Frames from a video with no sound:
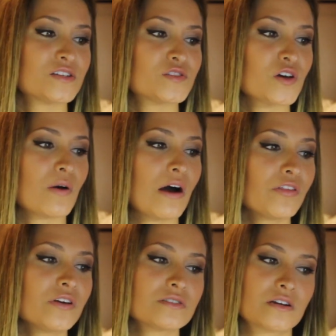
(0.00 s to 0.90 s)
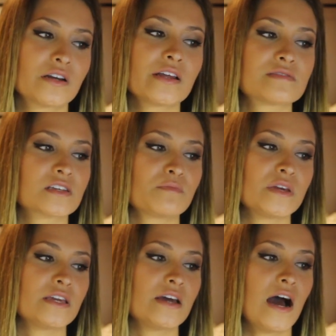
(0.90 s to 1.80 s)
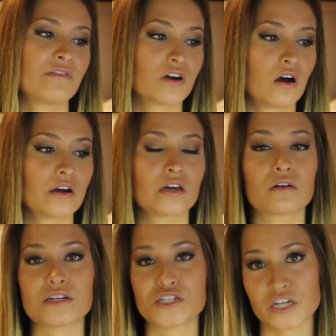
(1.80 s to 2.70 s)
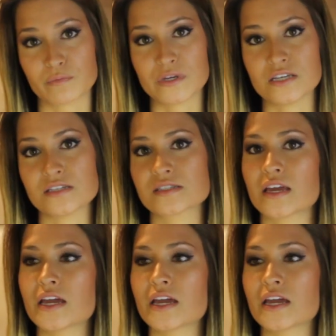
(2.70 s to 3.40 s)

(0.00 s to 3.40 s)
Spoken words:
So healthy alternatives can be avocado and chickpeas